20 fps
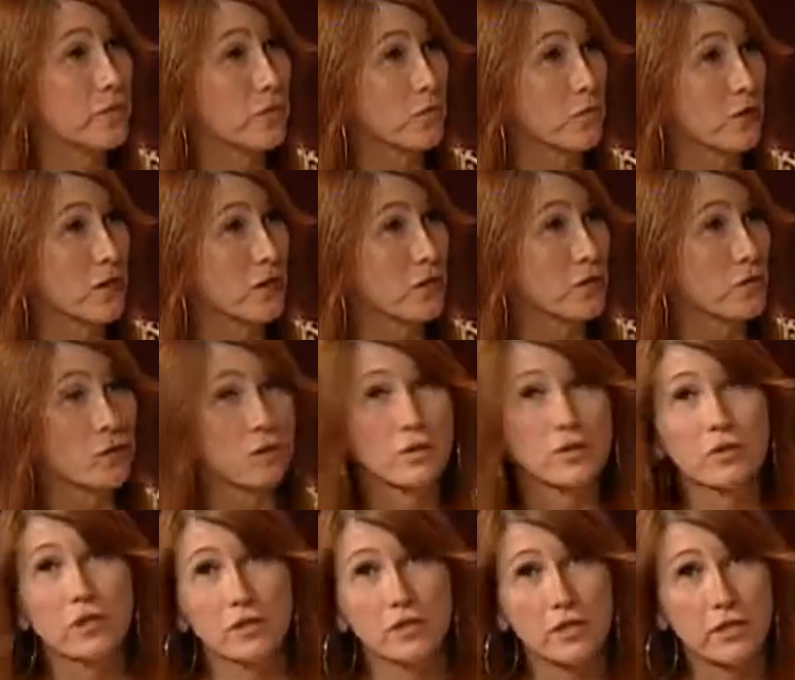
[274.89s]
We're going to do
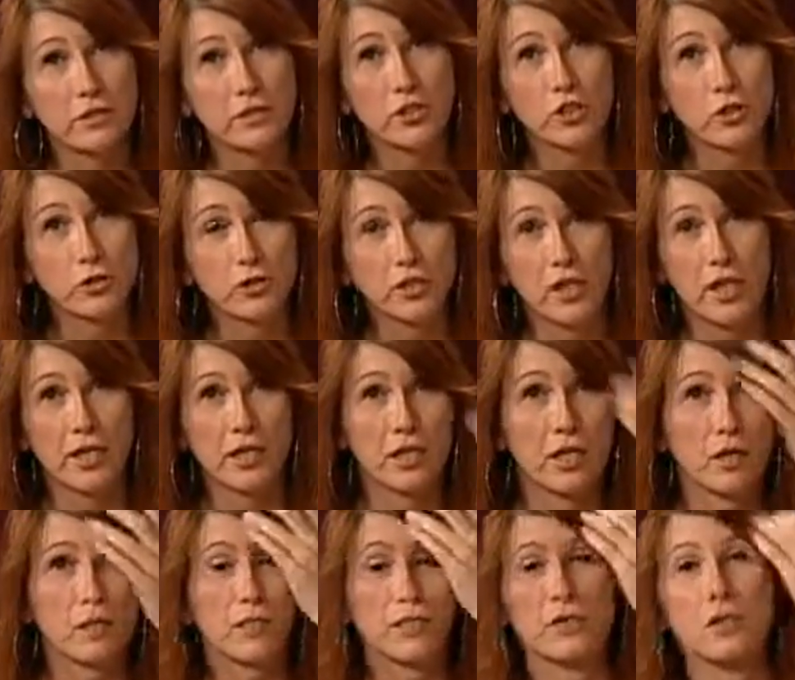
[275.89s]
a, a TV show sign
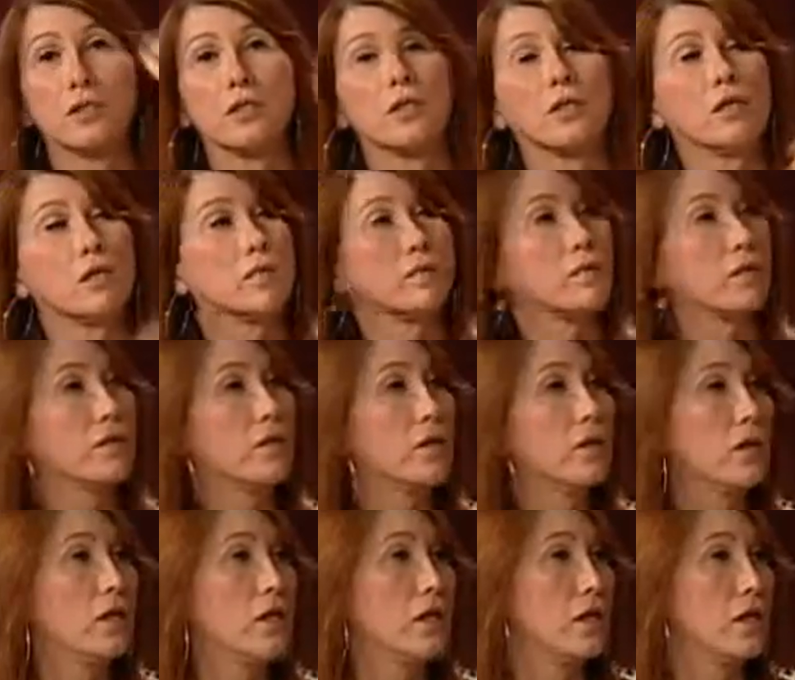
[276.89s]
up, and um, if
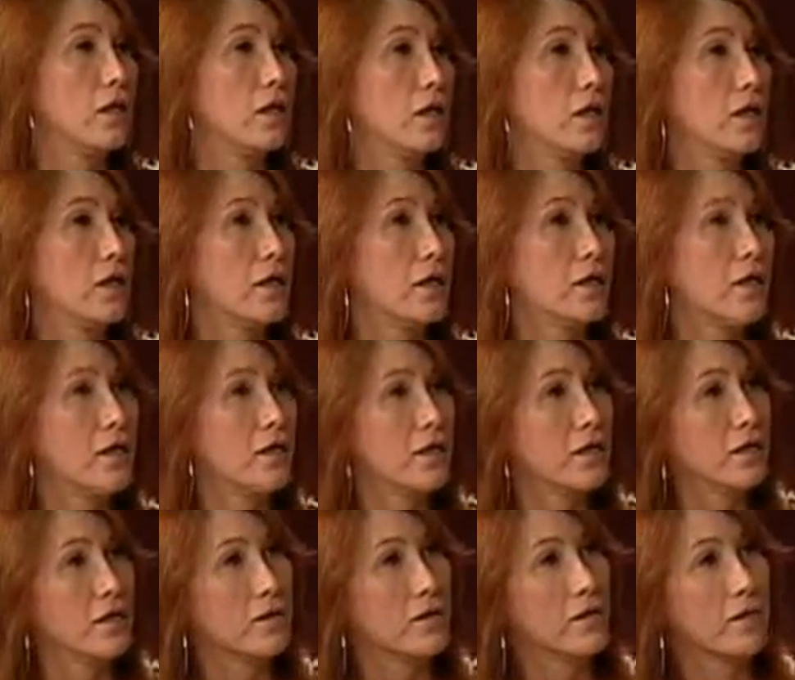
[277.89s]
you want to come on the TV
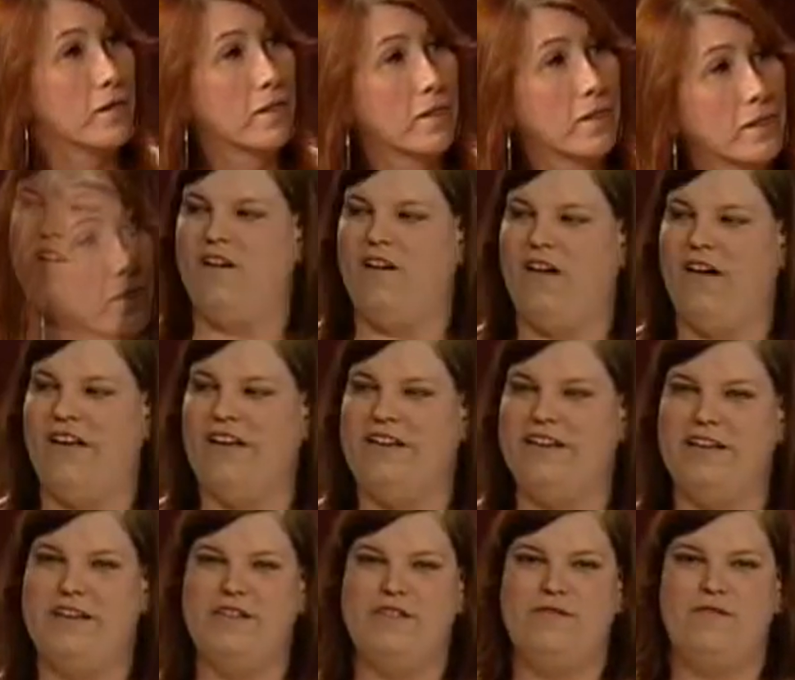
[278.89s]
show, you have uh,
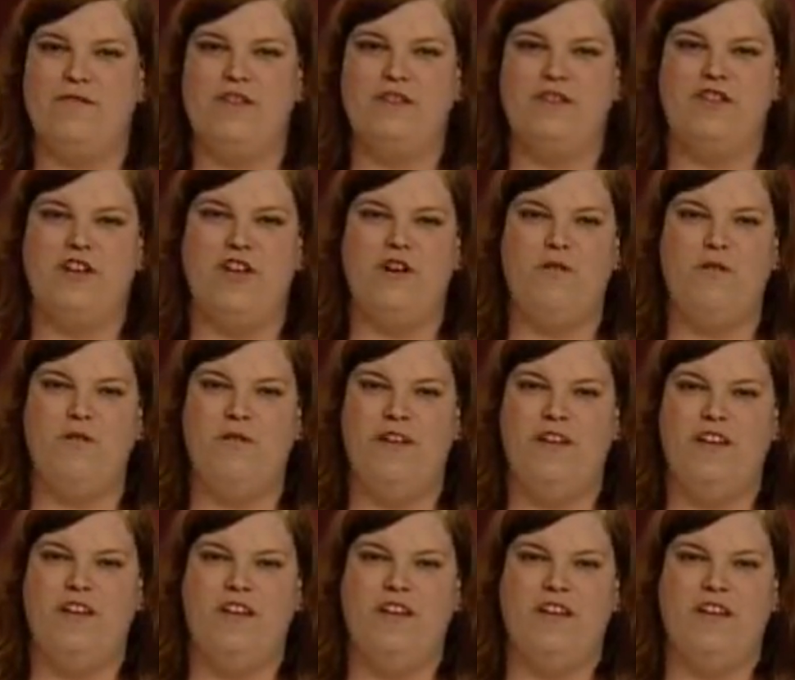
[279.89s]
ideas for the show.